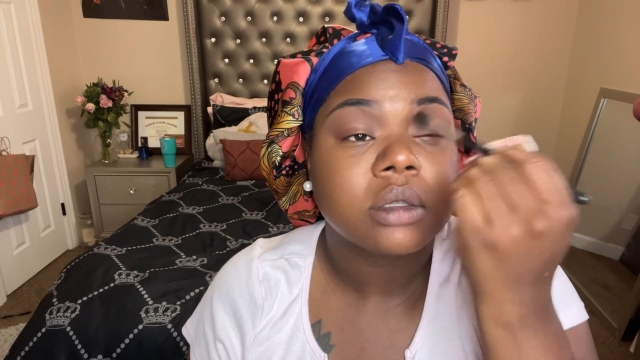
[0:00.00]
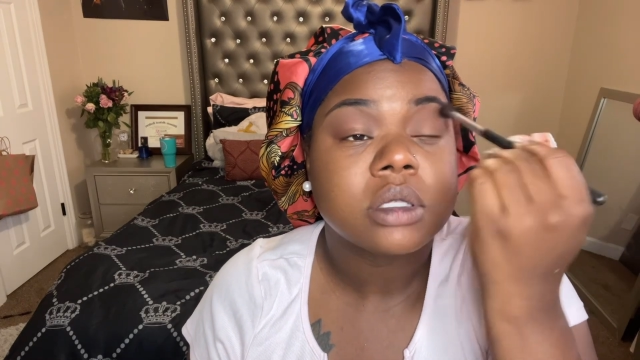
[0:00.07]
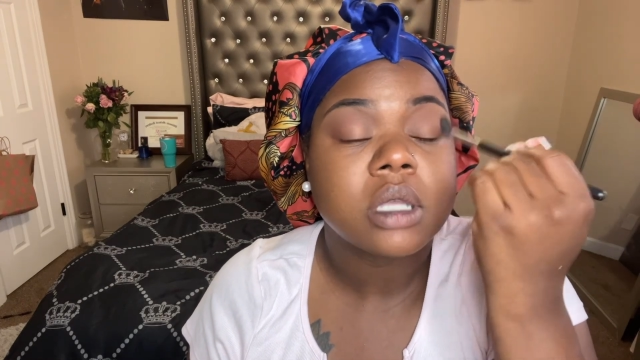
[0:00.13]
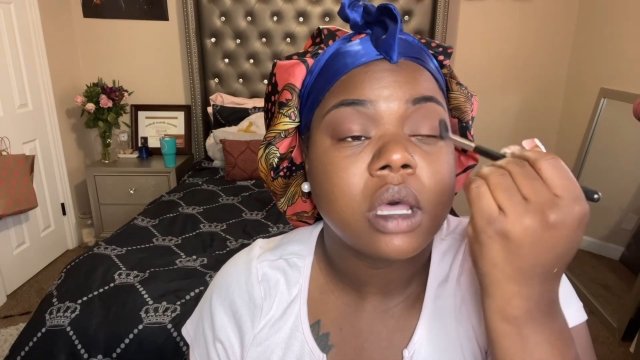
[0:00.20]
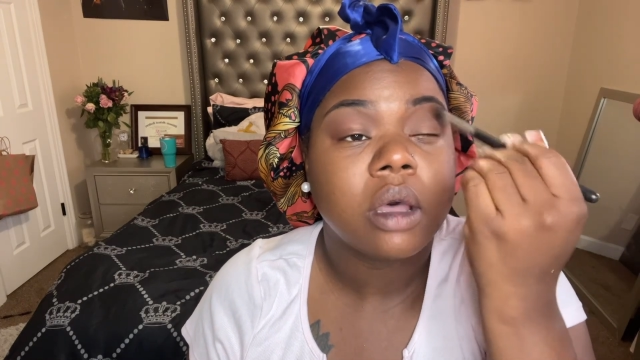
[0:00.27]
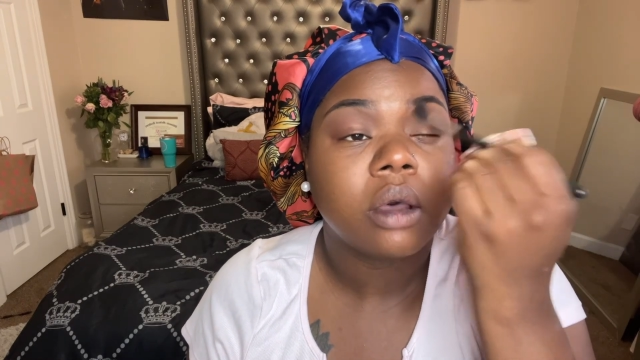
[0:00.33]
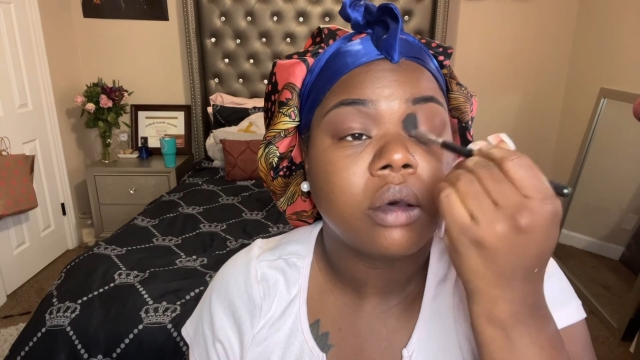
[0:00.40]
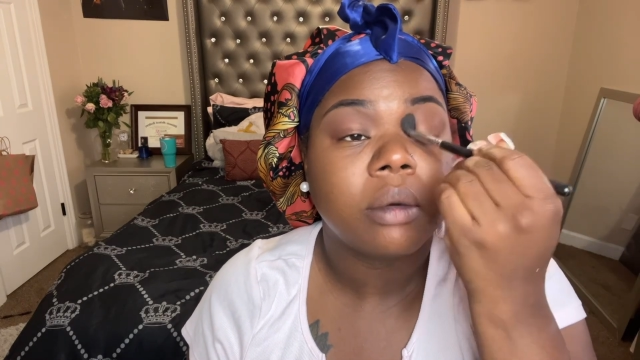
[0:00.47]

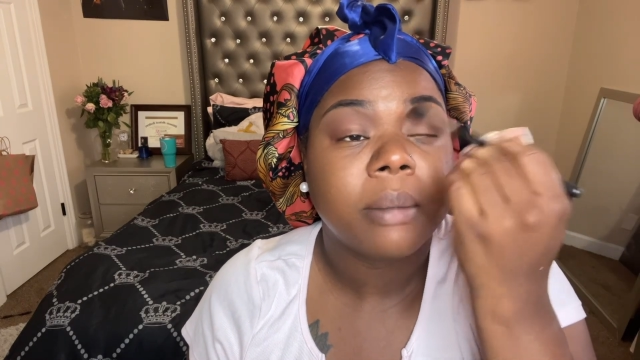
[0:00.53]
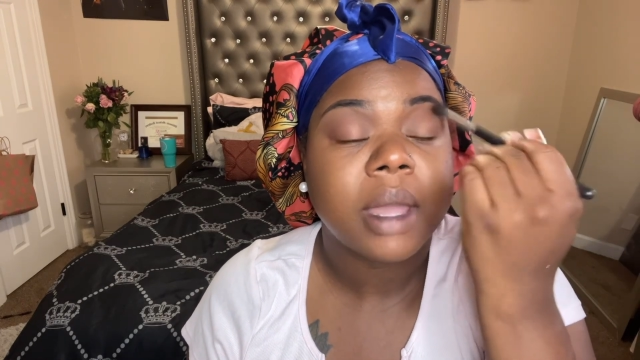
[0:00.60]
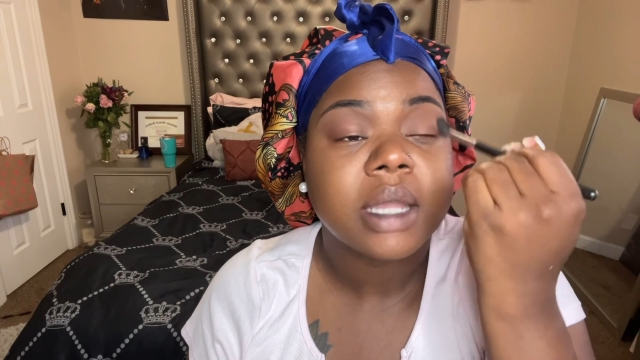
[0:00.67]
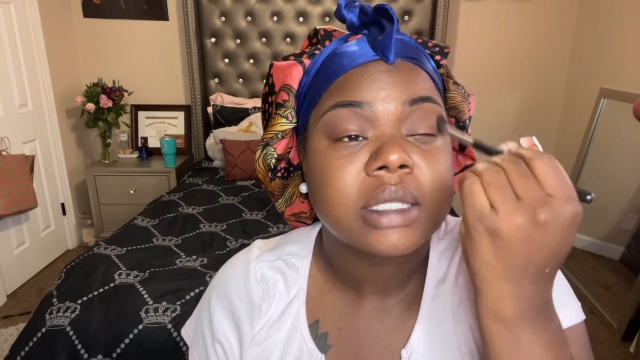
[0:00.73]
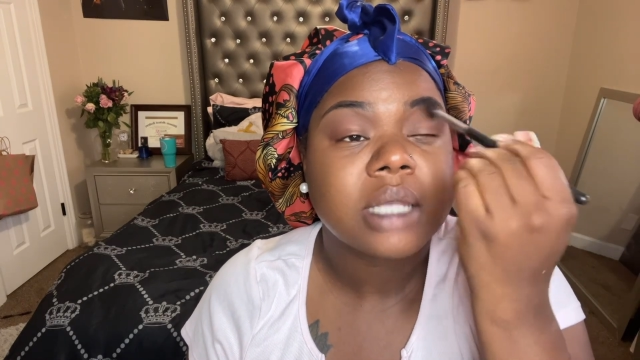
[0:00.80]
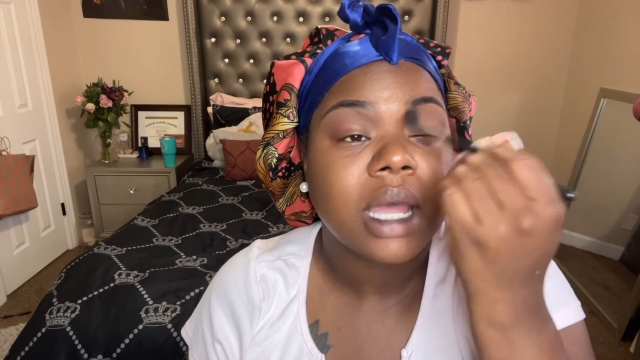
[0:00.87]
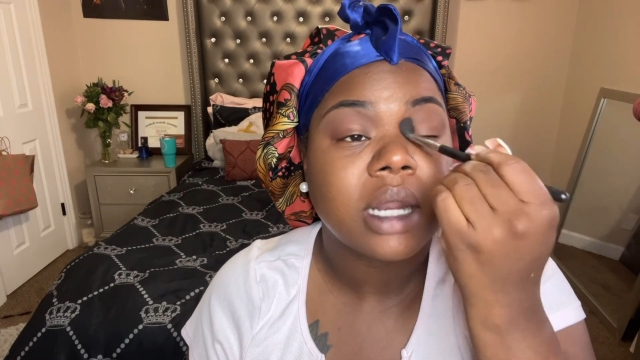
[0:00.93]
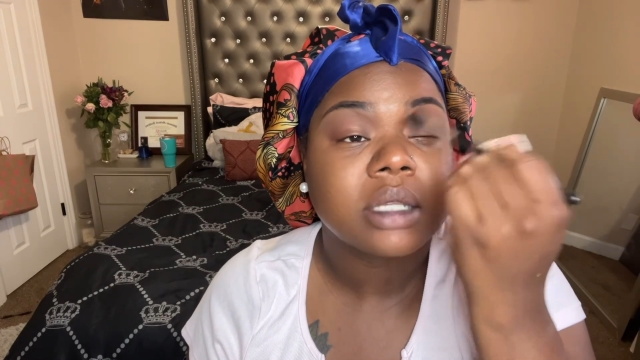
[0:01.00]
So my
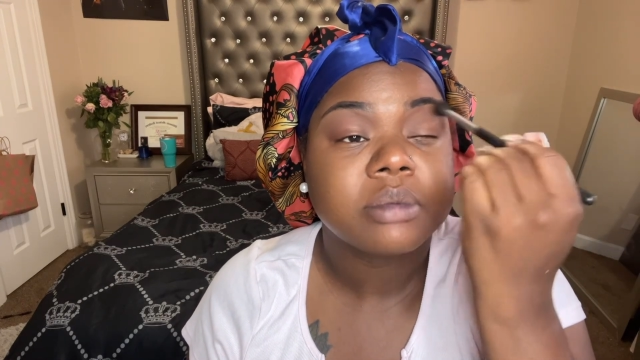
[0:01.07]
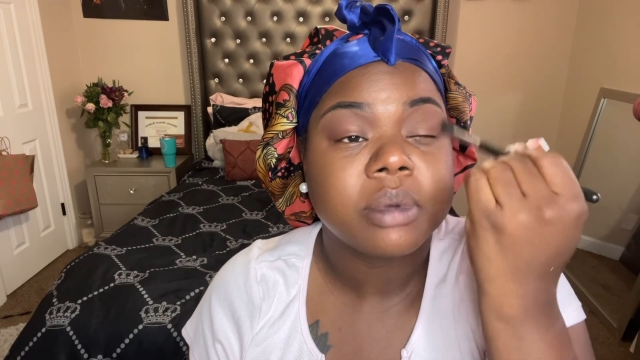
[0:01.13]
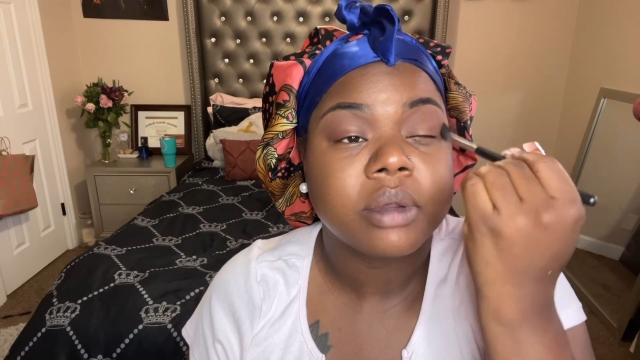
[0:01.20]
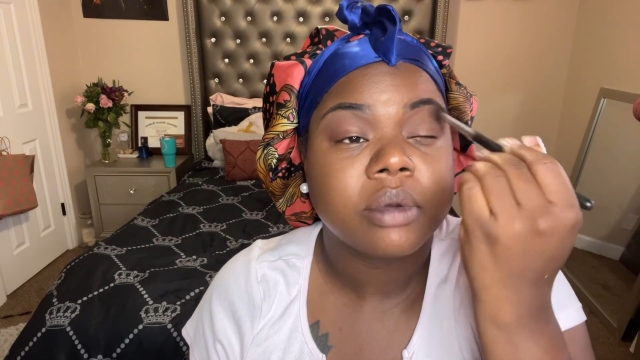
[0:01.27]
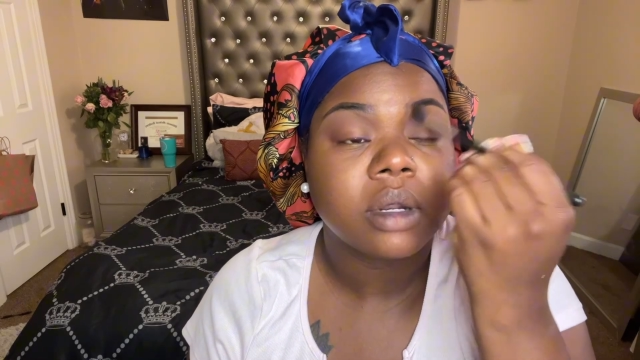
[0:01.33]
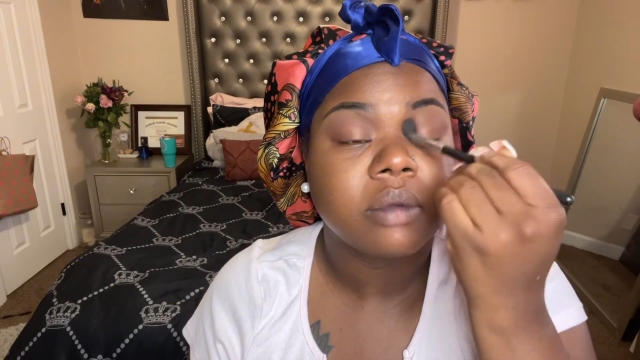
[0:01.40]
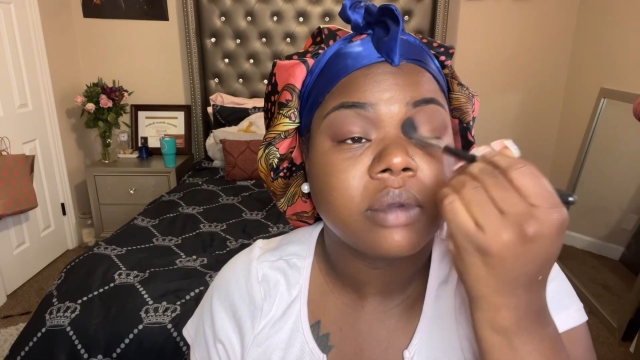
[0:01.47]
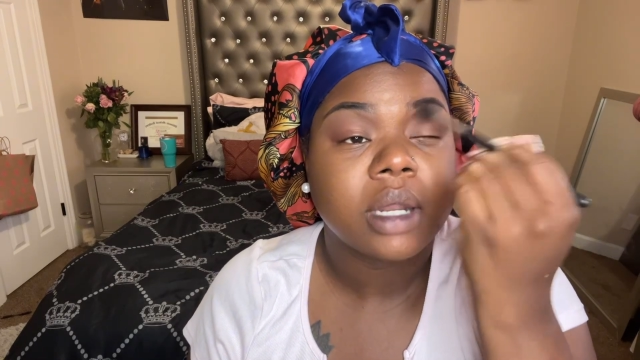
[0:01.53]
anxiety's been
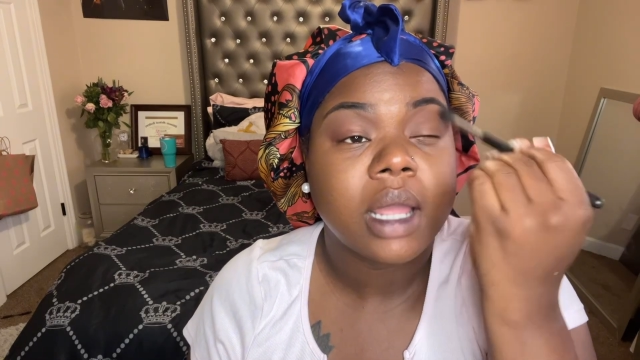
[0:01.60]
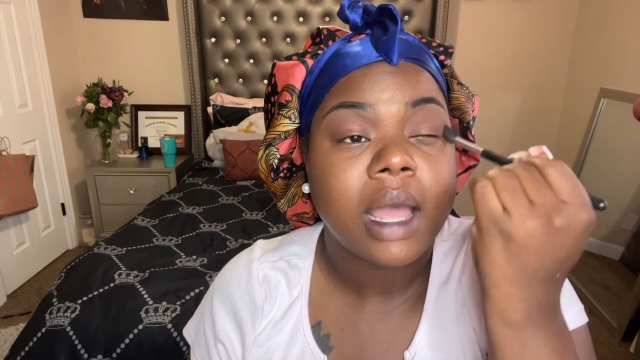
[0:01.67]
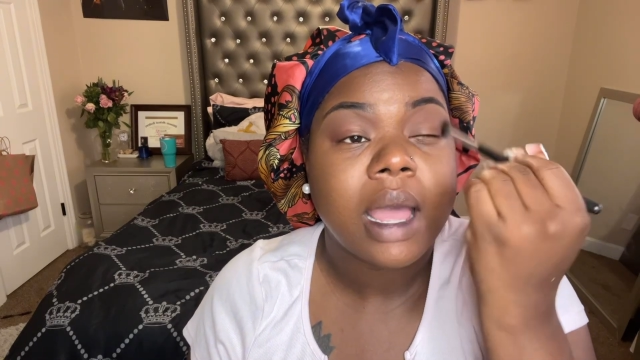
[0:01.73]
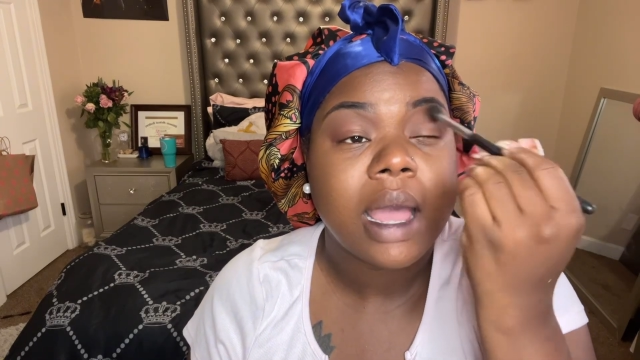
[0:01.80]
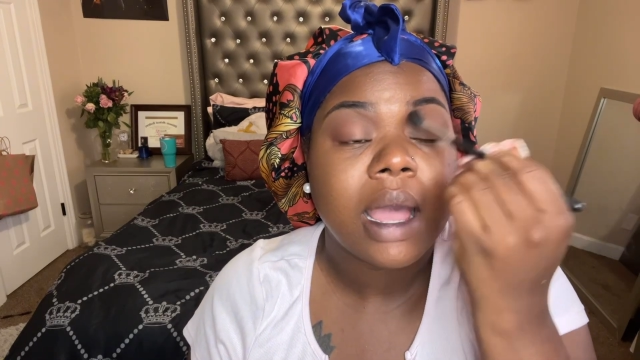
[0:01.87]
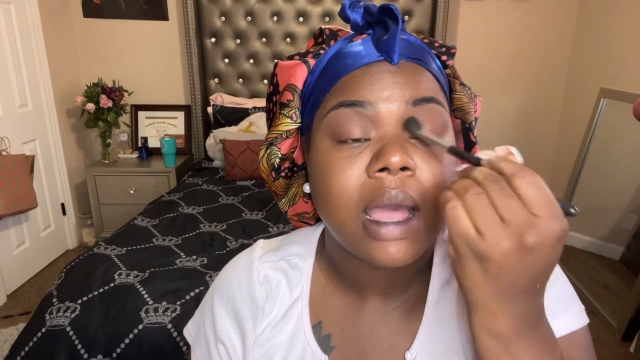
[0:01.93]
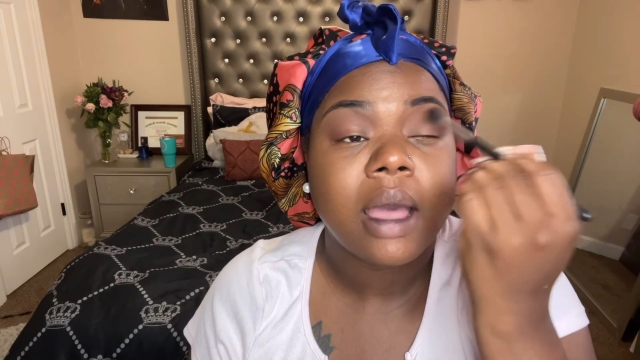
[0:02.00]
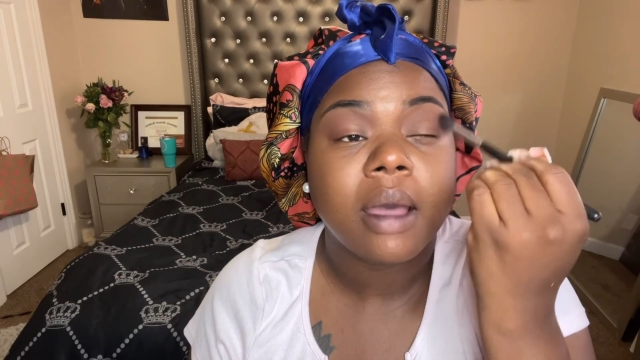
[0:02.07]
really
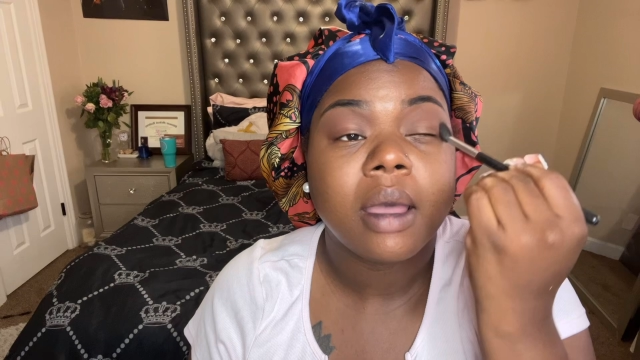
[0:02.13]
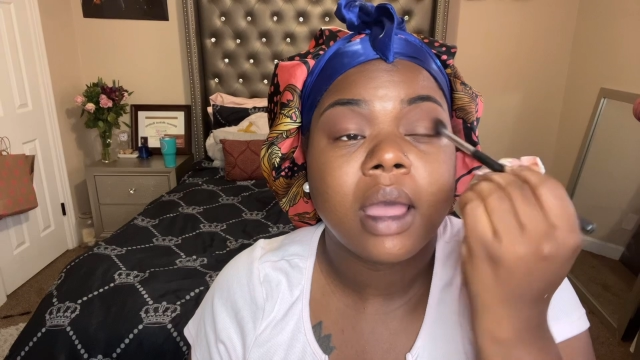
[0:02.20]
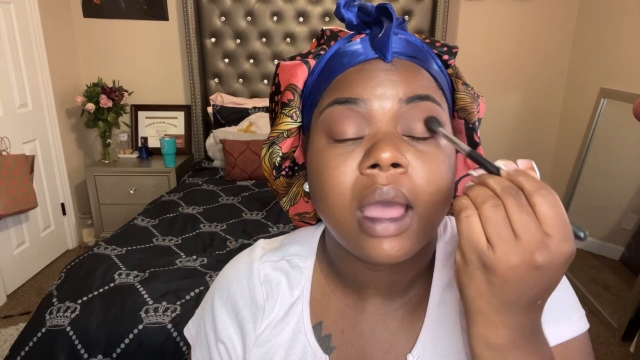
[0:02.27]
high.